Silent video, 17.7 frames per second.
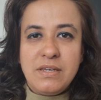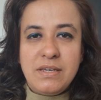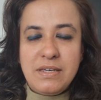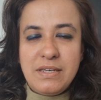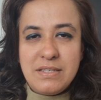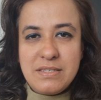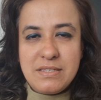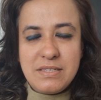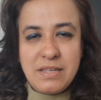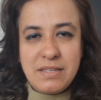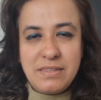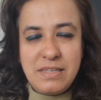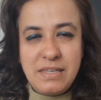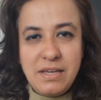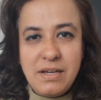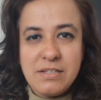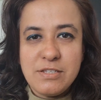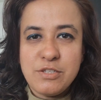It's
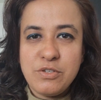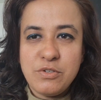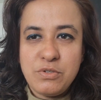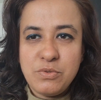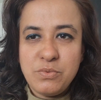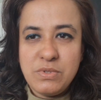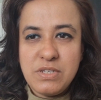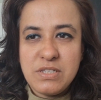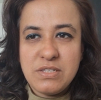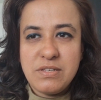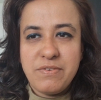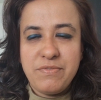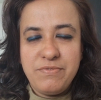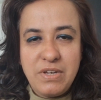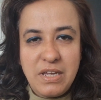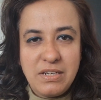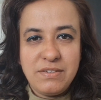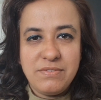the answer to these
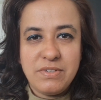very,